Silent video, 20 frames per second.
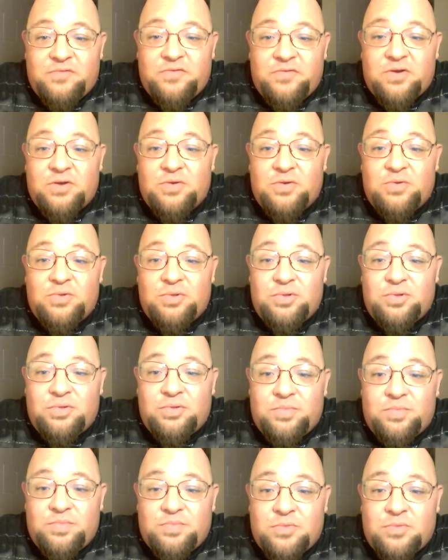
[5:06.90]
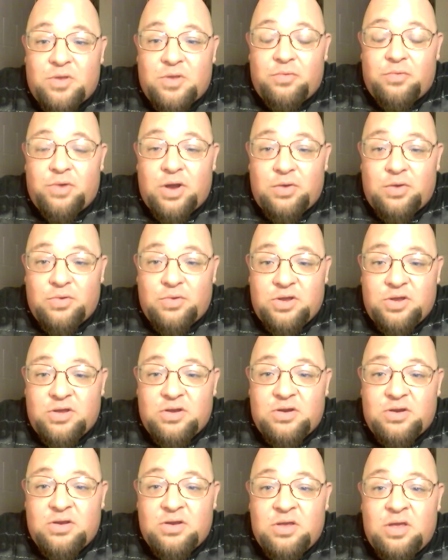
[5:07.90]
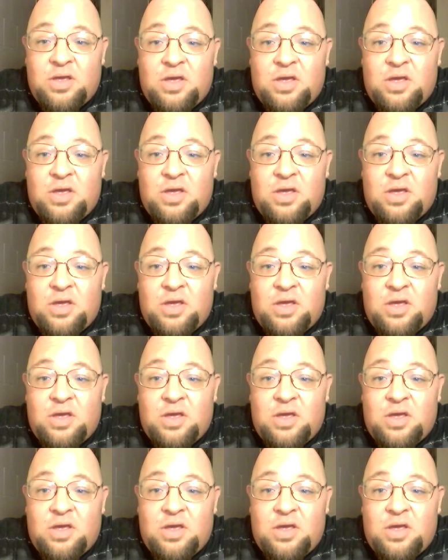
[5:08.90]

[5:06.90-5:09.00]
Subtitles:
fell around it,